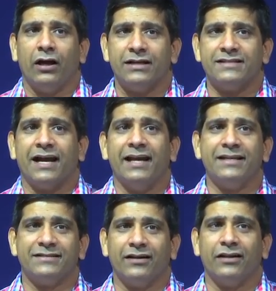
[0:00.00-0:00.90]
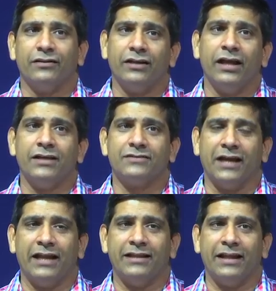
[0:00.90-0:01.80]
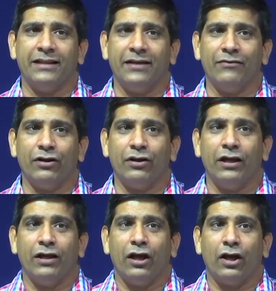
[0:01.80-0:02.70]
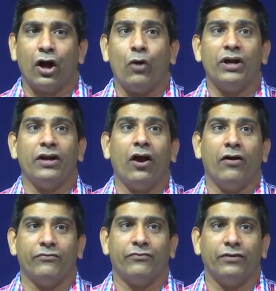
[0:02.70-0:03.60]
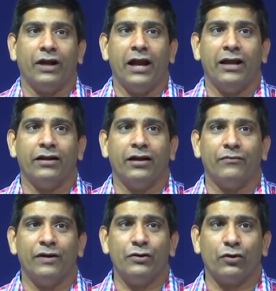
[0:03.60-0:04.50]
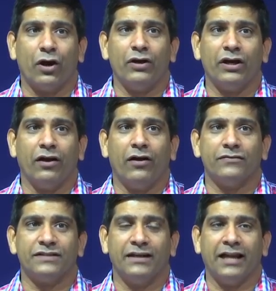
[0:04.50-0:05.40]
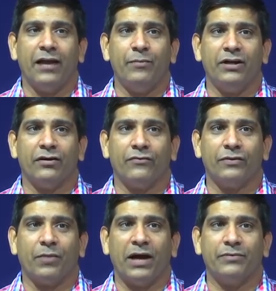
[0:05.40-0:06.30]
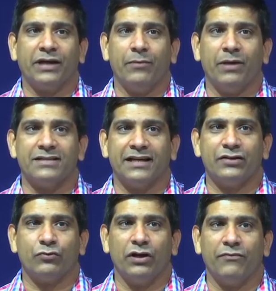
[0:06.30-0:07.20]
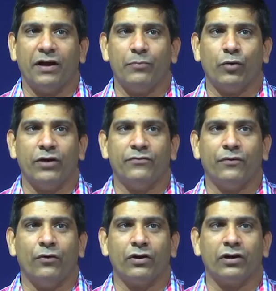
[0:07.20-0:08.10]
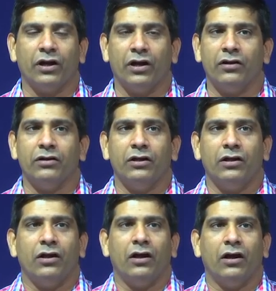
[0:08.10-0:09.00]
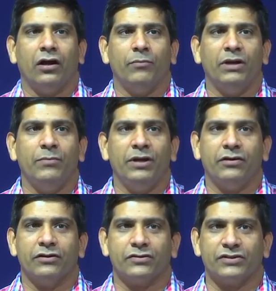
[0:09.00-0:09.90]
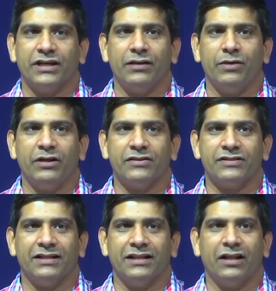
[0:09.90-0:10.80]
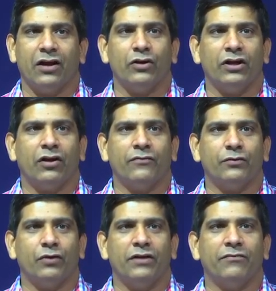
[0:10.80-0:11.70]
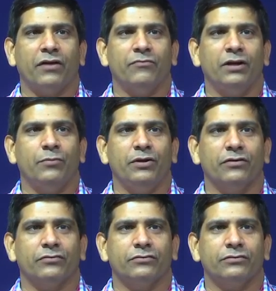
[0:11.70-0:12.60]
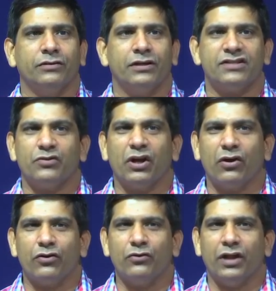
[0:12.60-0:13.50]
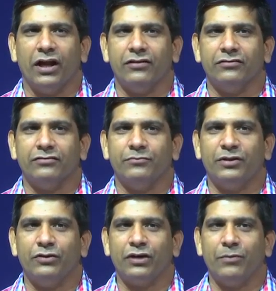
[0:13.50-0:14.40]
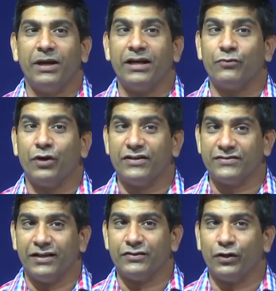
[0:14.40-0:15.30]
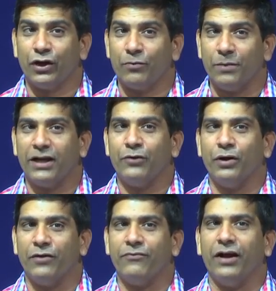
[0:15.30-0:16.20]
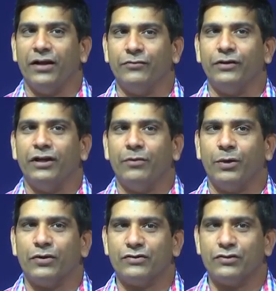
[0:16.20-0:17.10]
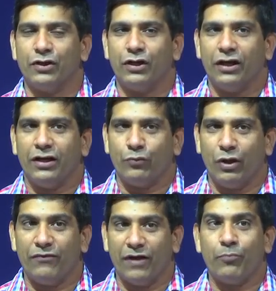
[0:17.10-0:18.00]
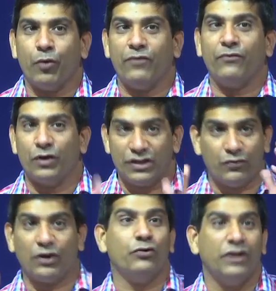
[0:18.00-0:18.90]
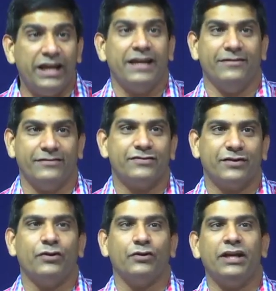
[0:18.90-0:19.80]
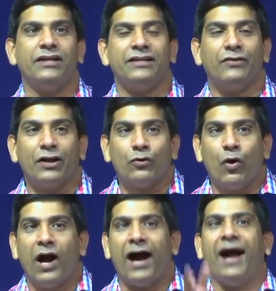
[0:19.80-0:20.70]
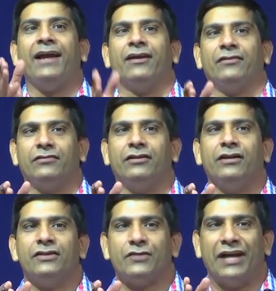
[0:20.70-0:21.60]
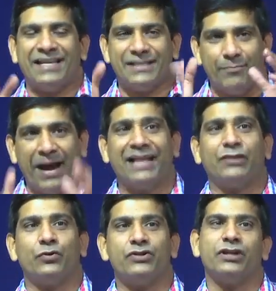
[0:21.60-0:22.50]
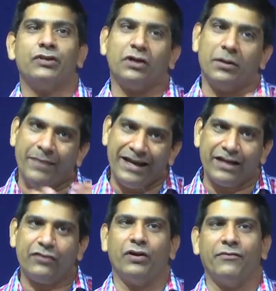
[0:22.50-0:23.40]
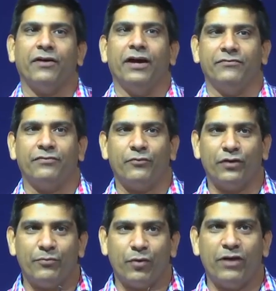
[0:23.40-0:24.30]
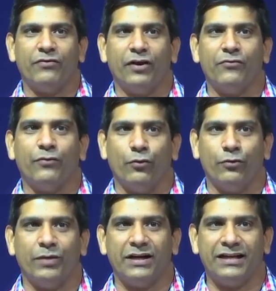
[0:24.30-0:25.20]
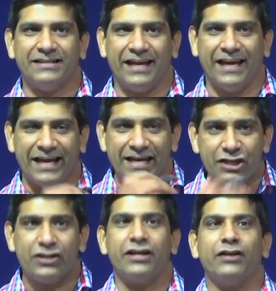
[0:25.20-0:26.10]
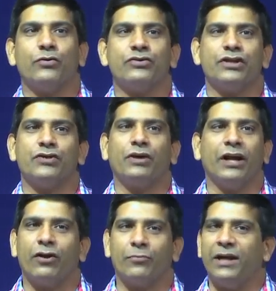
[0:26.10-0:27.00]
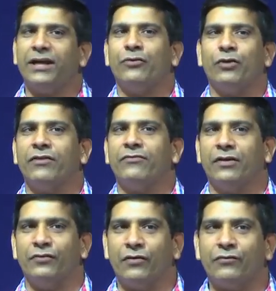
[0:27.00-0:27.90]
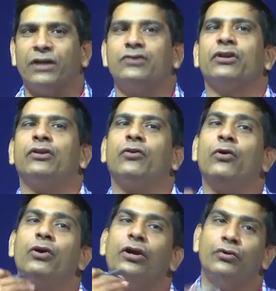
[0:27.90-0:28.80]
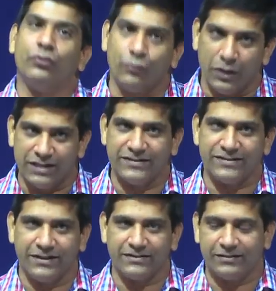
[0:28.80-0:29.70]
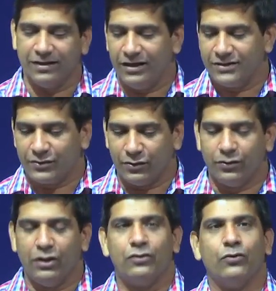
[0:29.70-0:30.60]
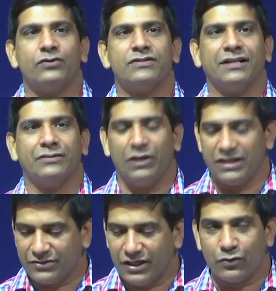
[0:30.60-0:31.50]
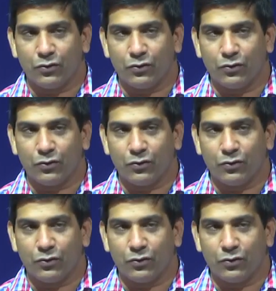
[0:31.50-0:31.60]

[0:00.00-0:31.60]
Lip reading: designing certain things, and then they will round it off, and when you round it off, say diameter of the pipe came as at 25.4 millimeters or centimeters, and then they round it off to 25 millimeter. So you cannot do that. You can make it 26, you cannot make it 25, because 25.4 is what you need. So you can go higher. So as a math question, you can make it 25 from 20.5 to 4, but as a engineering question, you cannot make it 25. You have to actually go to 26. So those to illustrate